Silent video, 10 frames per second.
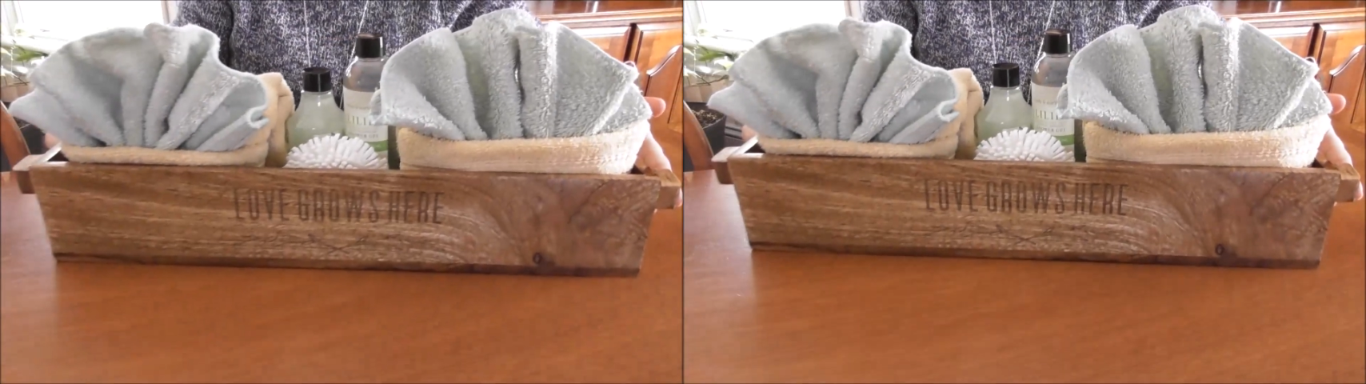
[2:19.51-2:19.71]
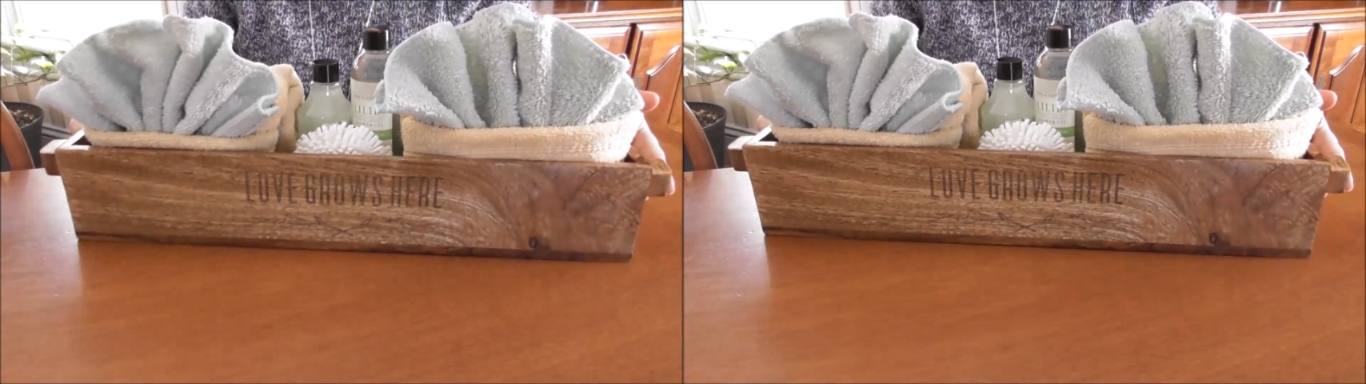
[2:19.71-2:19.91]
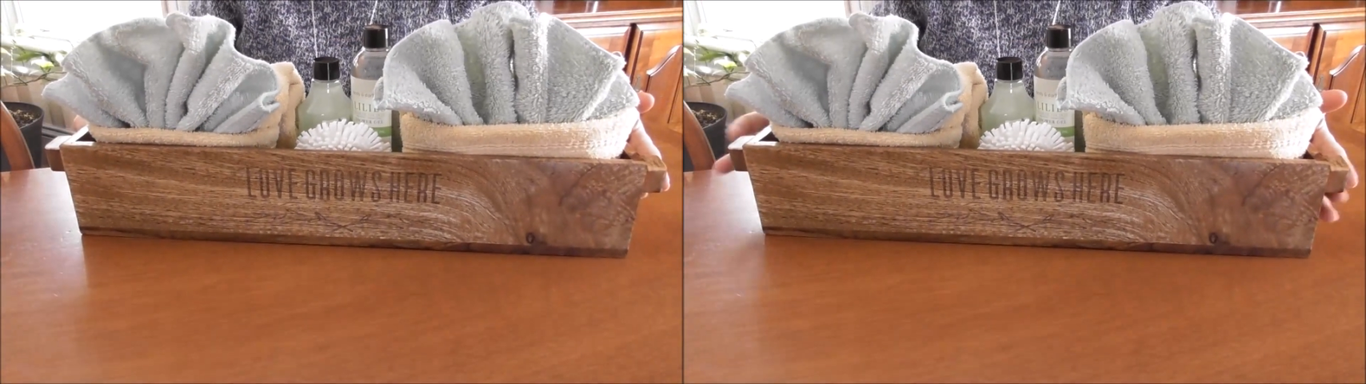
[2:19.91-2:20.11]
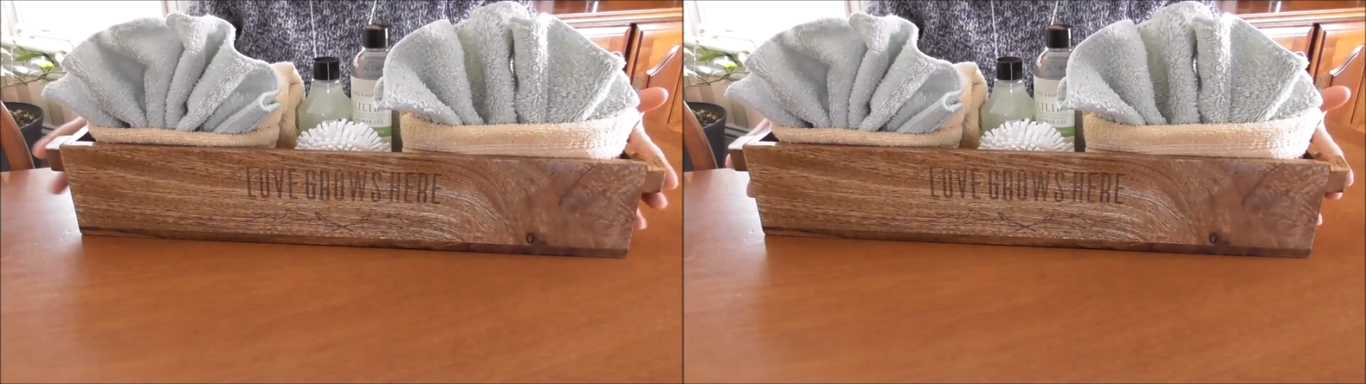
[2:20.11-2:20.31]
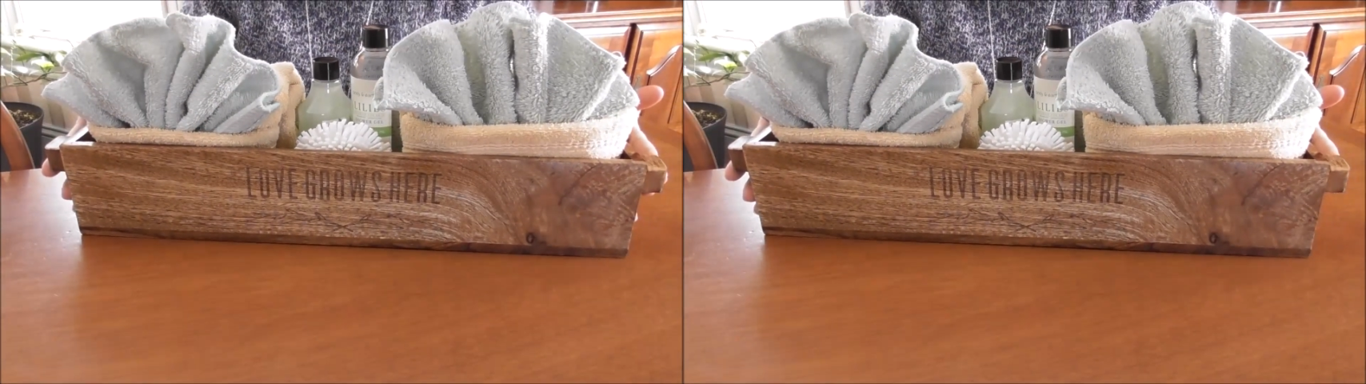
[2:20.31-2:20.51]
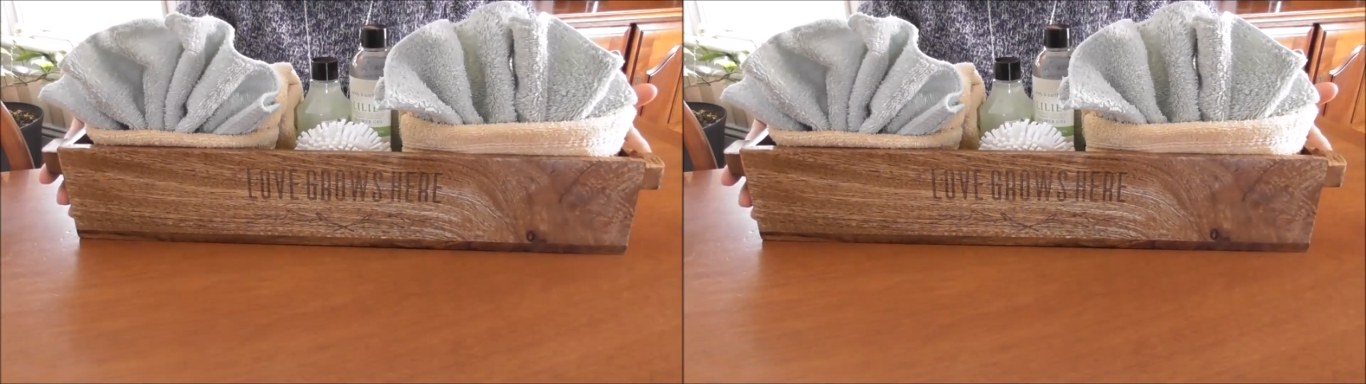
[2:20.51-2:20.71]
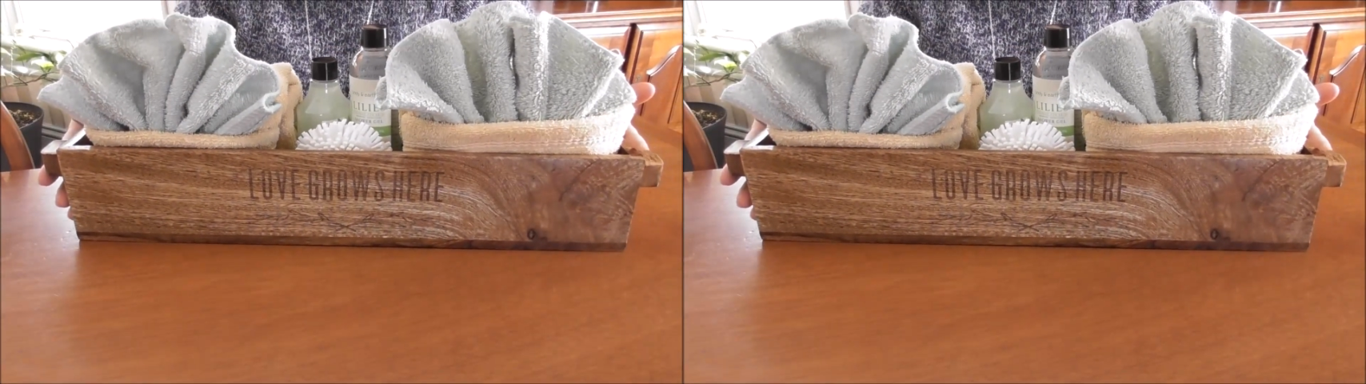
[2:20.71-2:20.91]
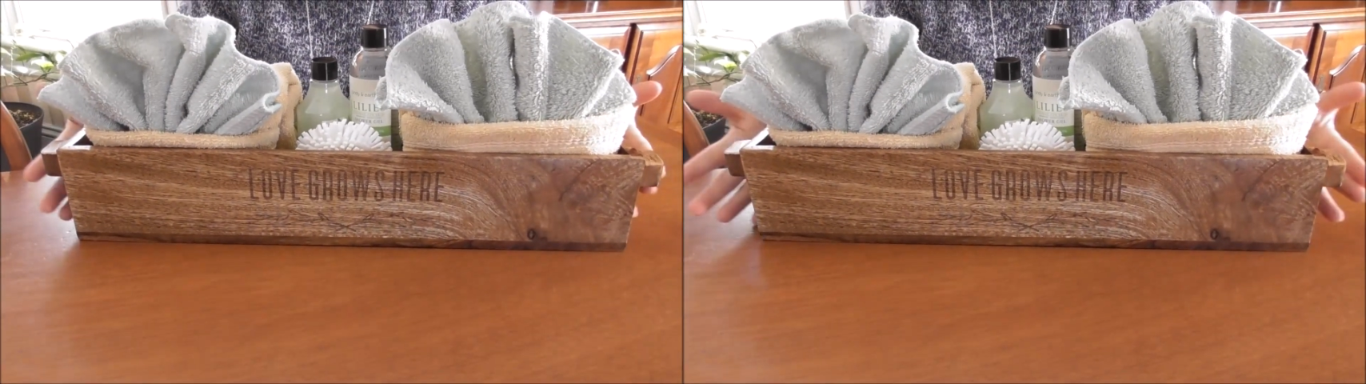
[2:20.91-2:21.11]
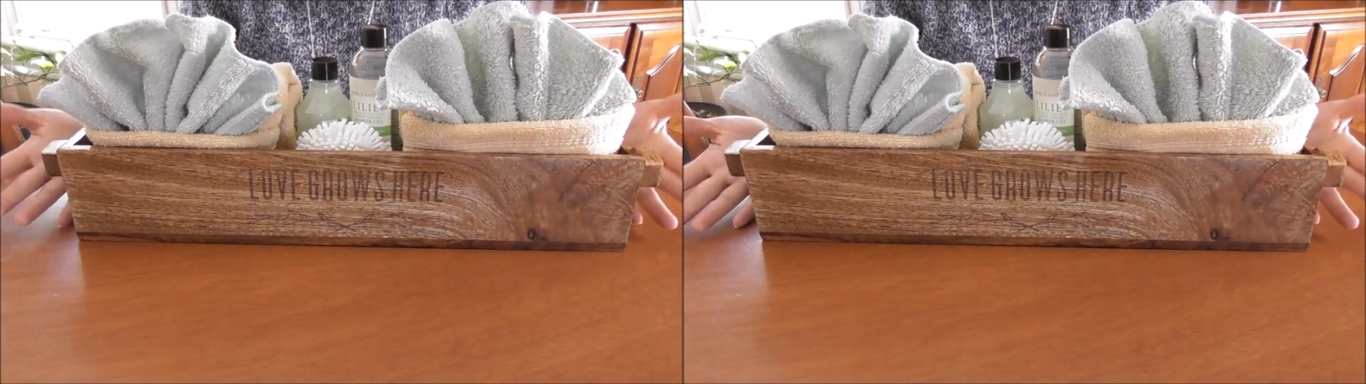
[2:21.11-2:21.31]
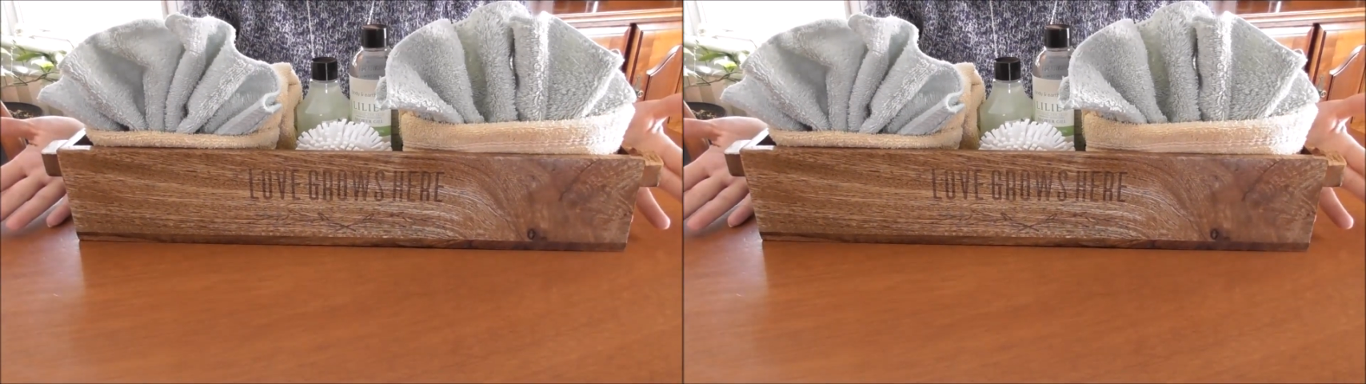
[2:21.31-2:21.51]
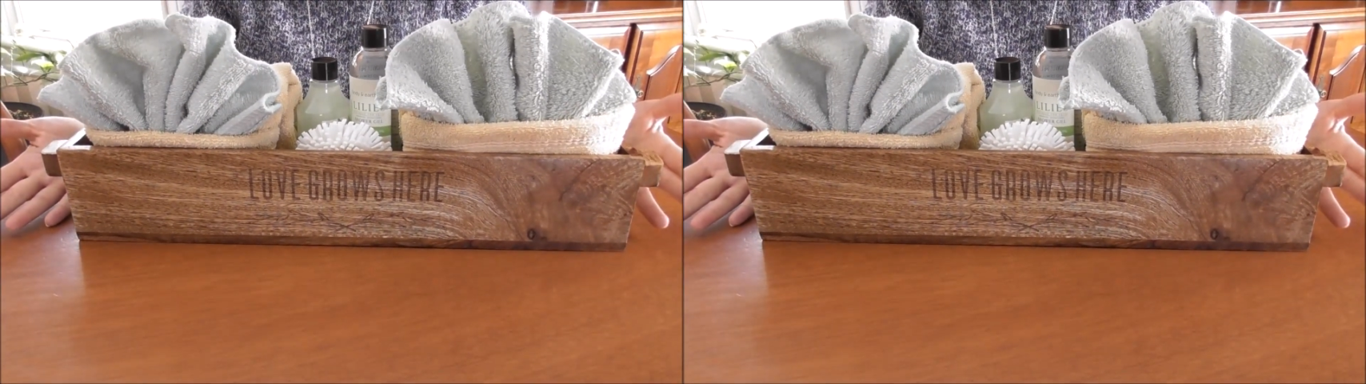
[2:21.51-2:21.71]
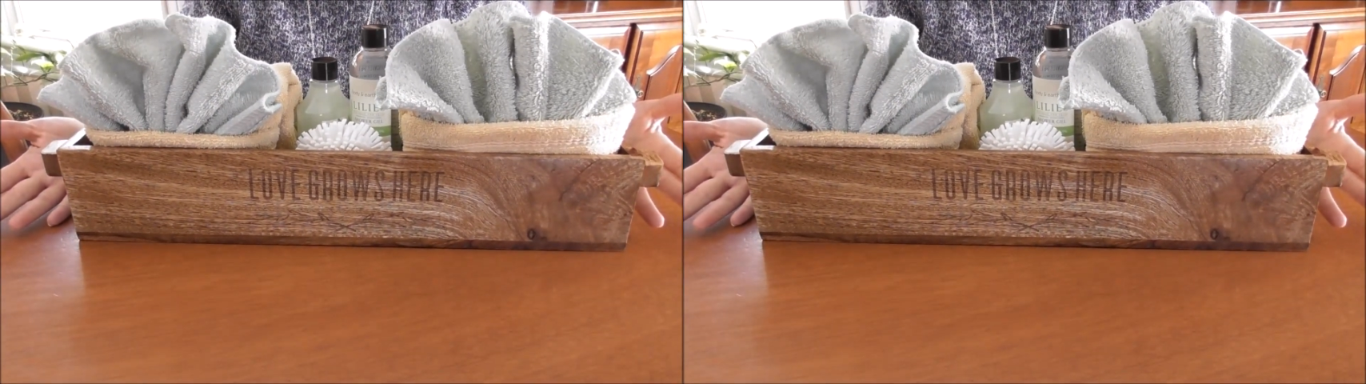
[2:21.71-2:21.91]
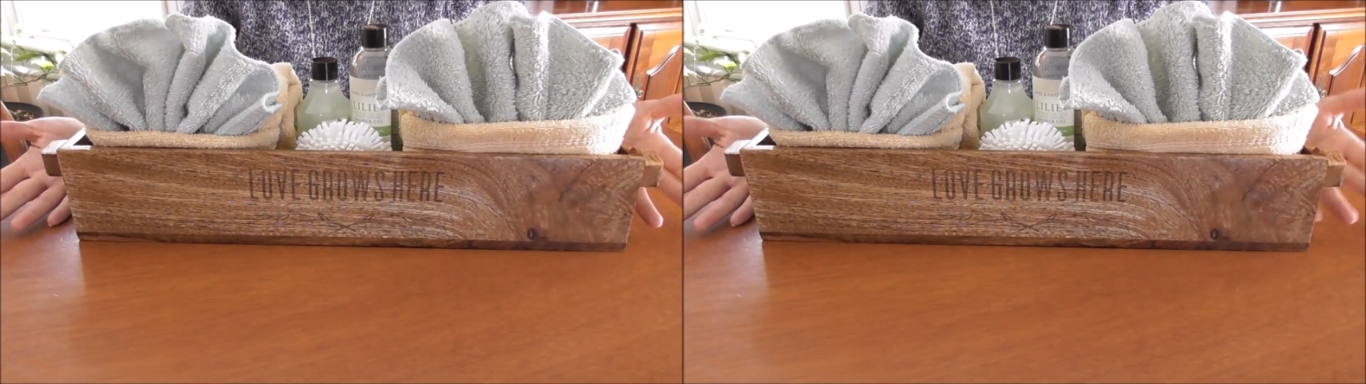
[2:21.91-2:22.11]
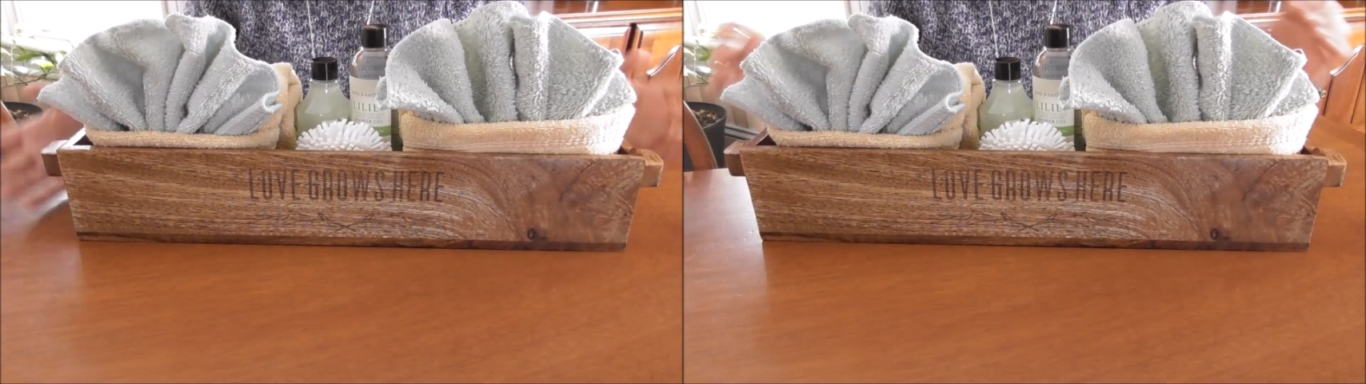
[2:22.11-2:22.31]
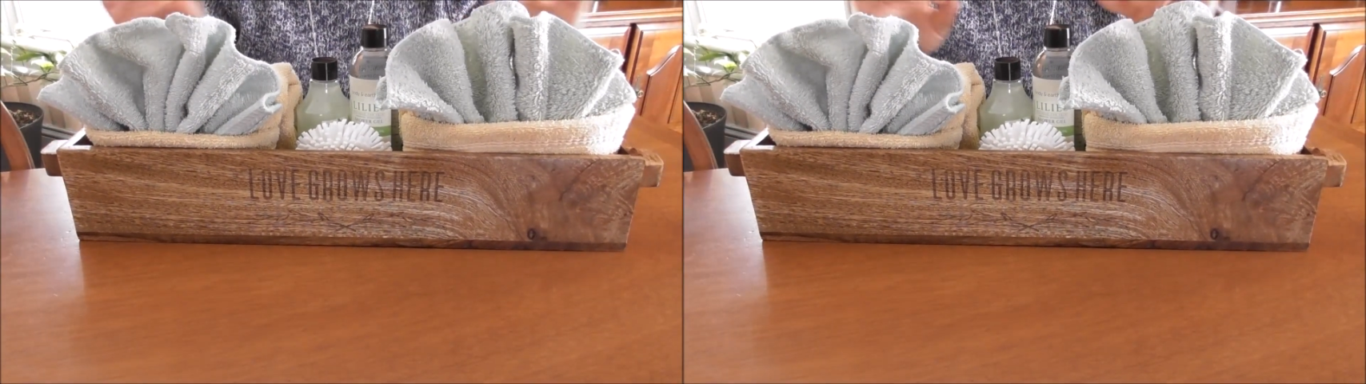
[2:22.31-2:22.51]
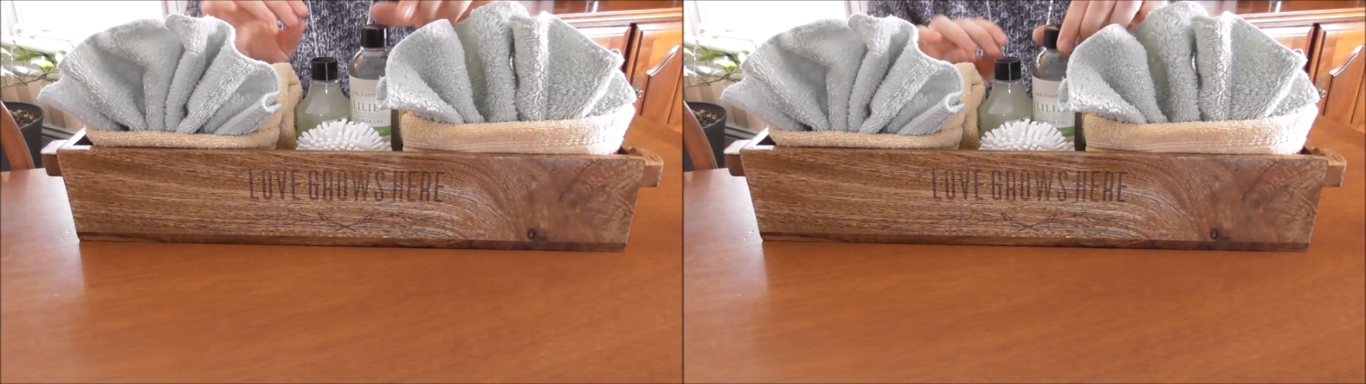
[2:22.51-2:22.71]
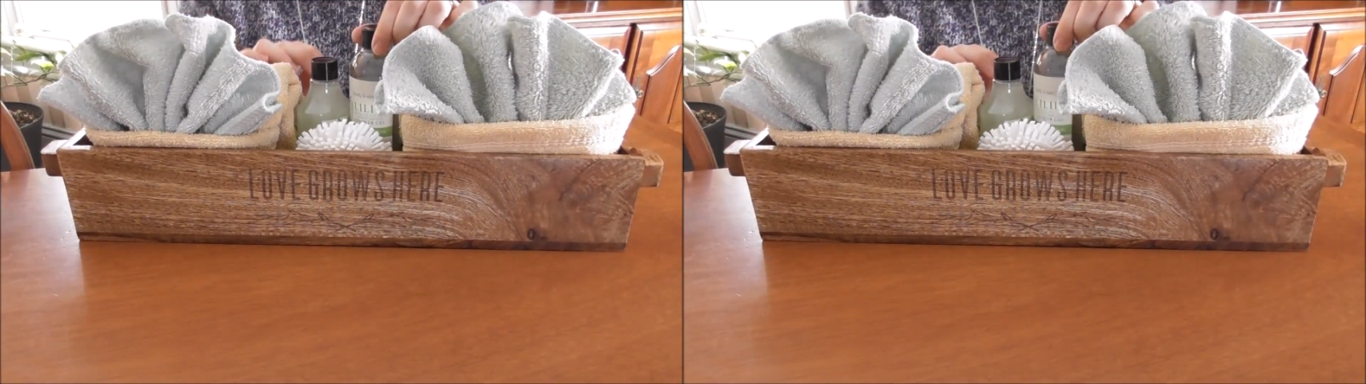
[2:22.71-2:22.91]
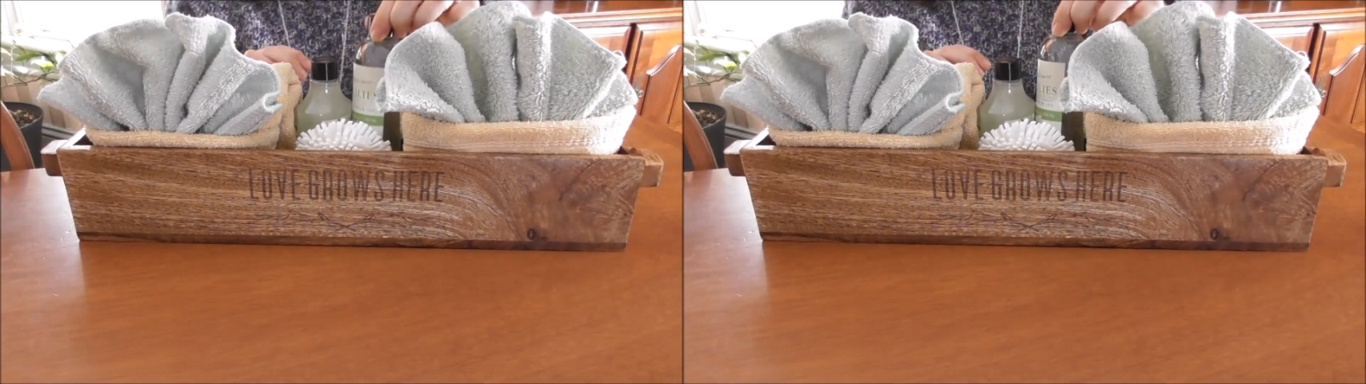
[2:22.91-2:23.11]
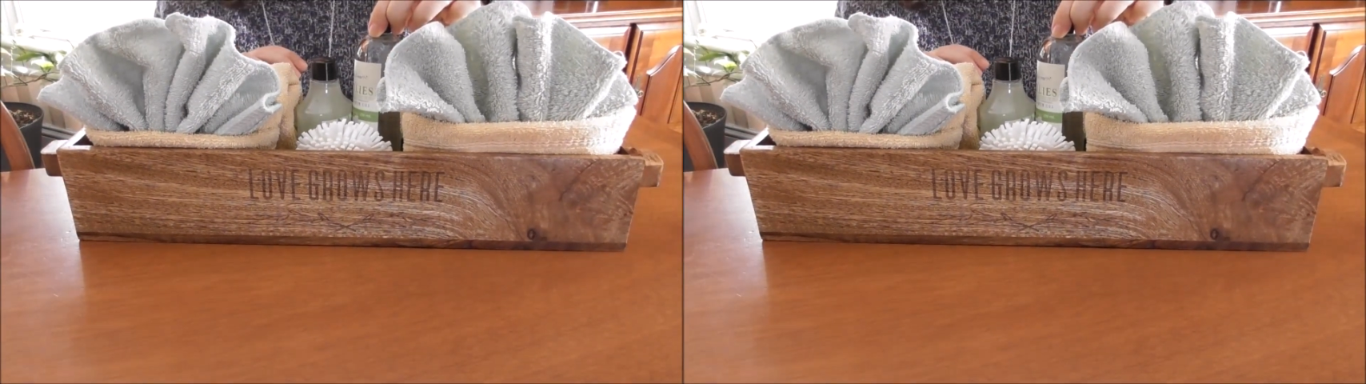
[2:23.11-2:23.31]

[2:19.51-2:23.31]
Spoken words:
(no speaker visible)